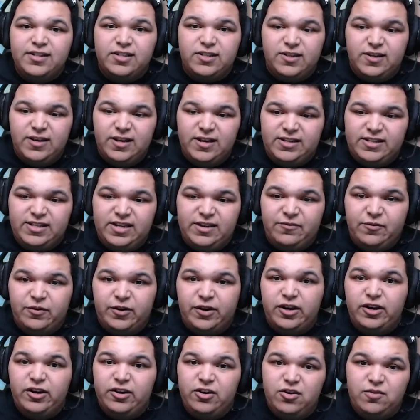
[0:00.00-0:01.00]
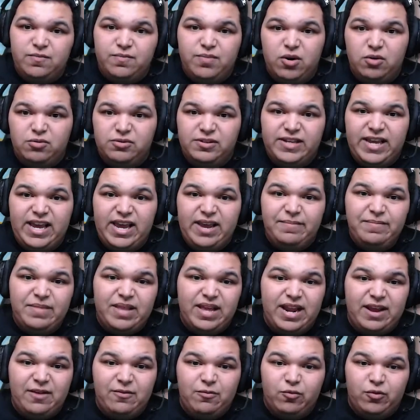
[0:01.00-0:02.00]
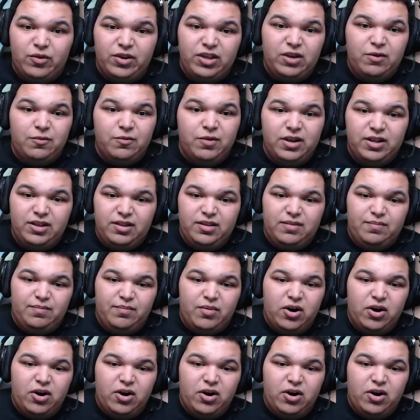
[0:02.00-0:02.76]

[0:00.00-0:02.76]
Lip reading: Because if we're gonna do post-game, then I really want